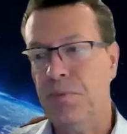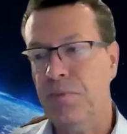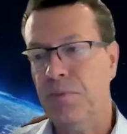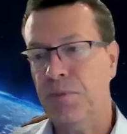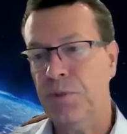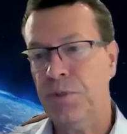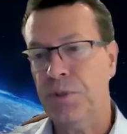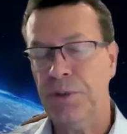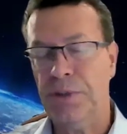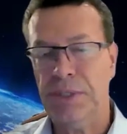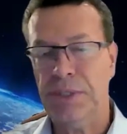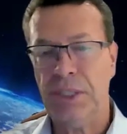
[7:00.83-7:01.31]

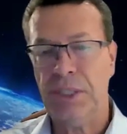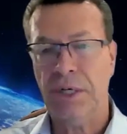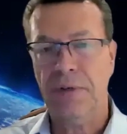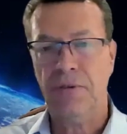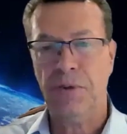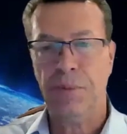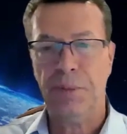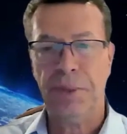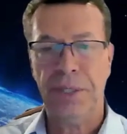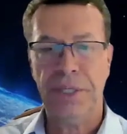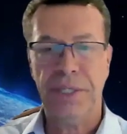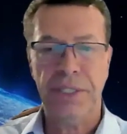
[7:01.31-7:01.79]
the US
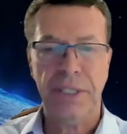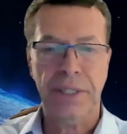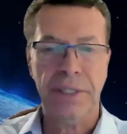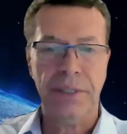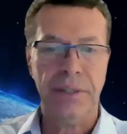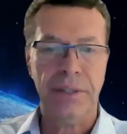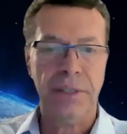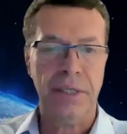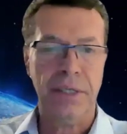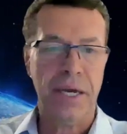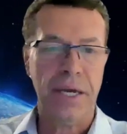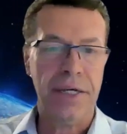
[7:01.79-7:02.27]
government
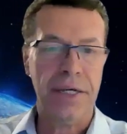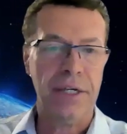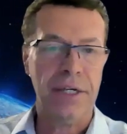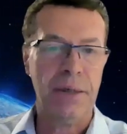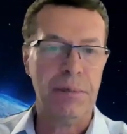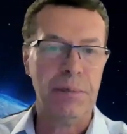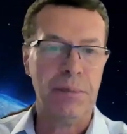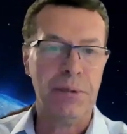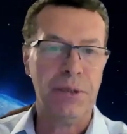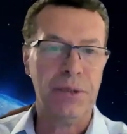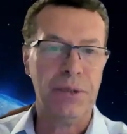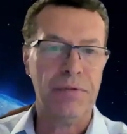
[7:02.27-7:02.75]
and a
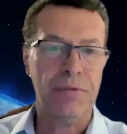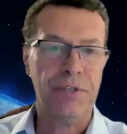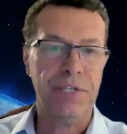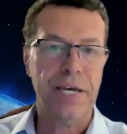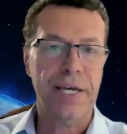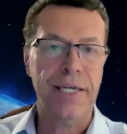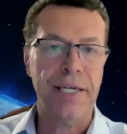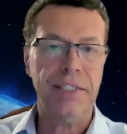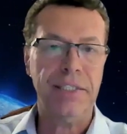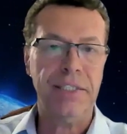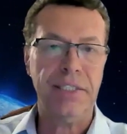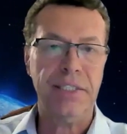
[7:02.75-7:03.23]
number of
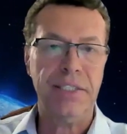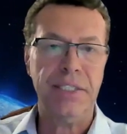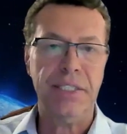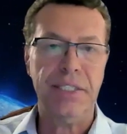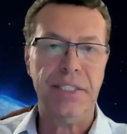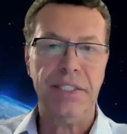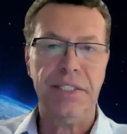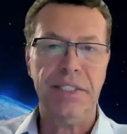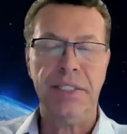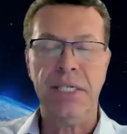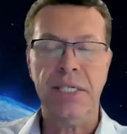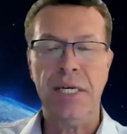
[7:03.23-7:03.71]
the
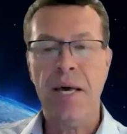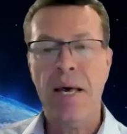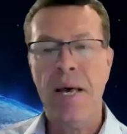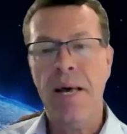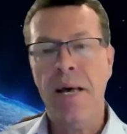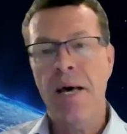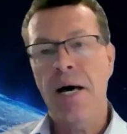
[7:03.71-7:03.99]
agencies.